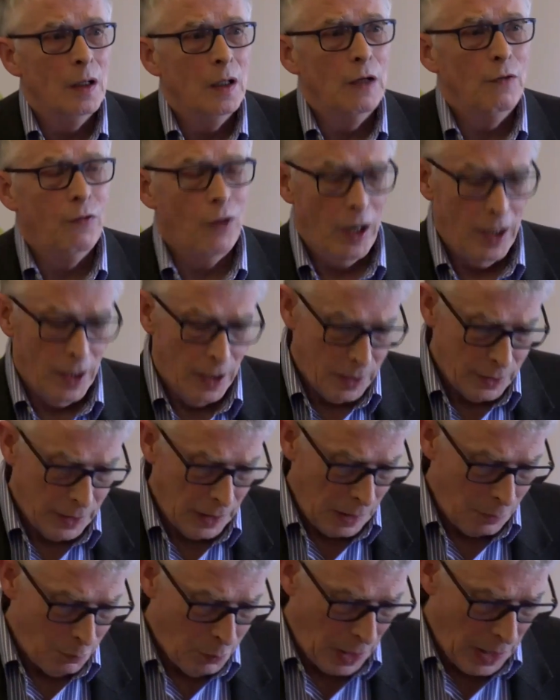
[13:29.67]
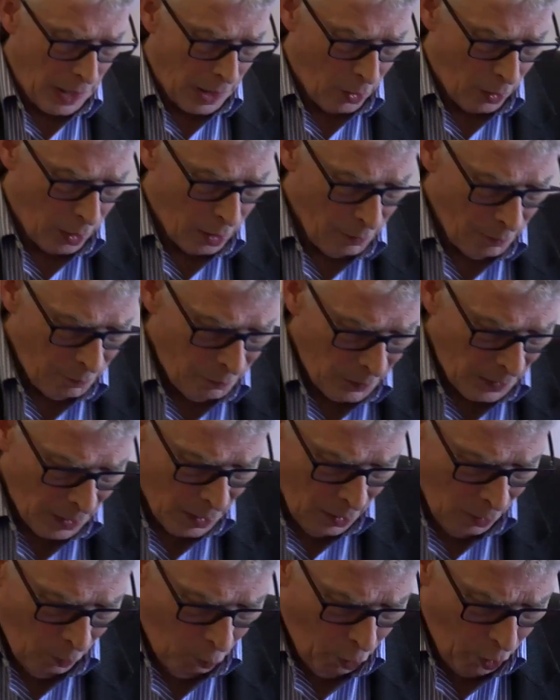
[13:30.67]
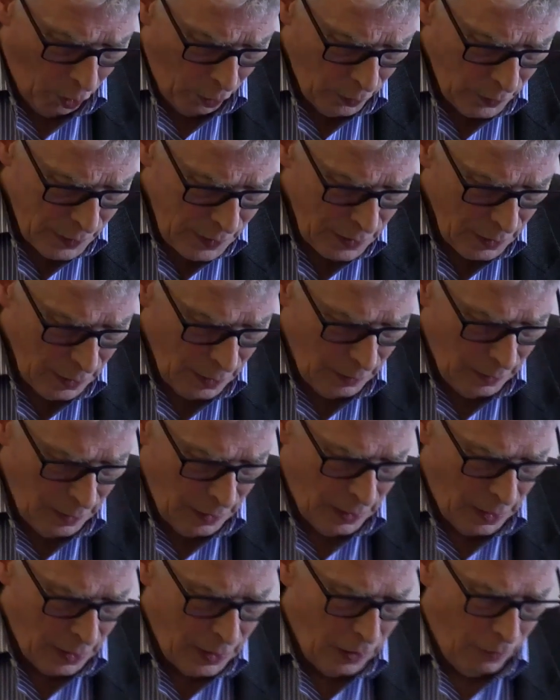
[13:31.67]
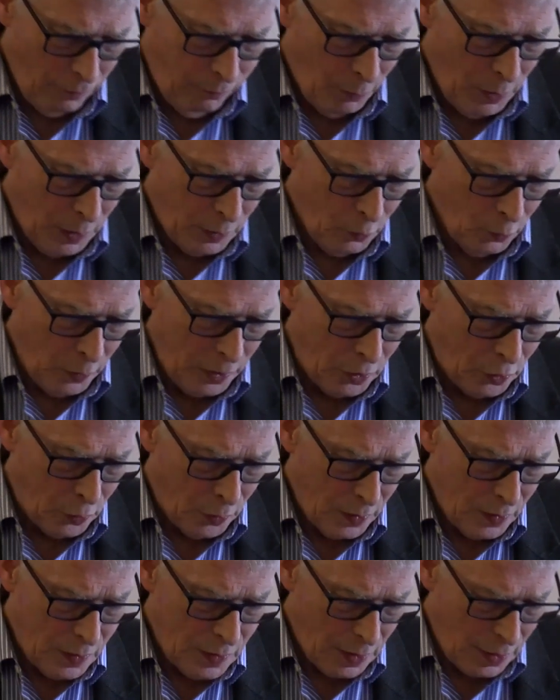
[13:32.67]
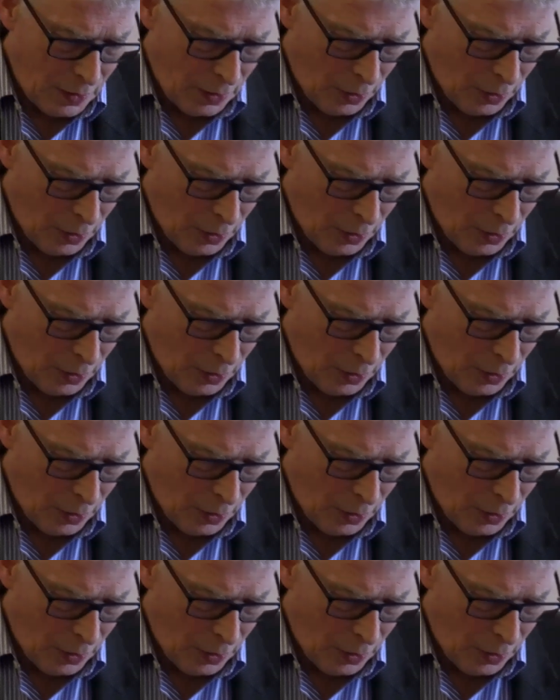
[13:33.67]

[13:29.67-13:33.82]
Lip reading: if I had any power, was a government which was